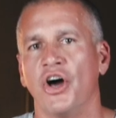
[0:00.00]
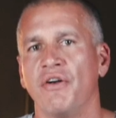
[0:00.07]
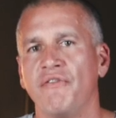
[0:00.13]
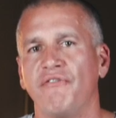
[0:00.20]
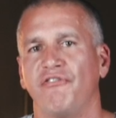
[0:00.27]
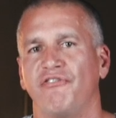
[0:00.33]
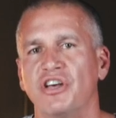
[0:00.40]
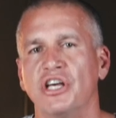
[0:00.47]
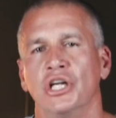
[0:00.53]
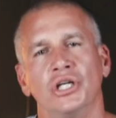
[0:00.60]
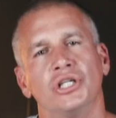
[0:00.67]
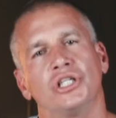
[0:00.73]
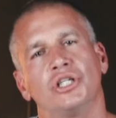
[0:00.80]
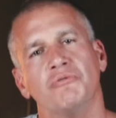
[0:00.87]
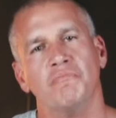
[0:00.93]

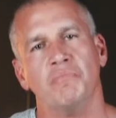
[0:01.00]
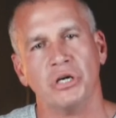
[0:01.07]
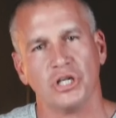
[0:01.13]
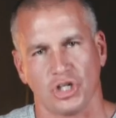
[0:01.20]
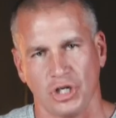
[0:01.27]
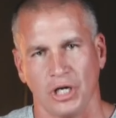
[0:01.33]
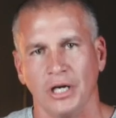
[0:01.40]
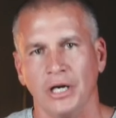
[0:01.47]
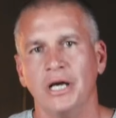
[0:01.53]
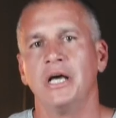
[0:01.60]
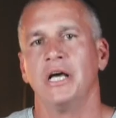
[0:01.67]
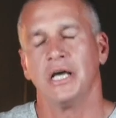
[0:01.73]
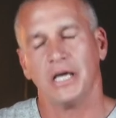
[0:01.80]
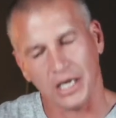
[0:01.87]
unfinished mission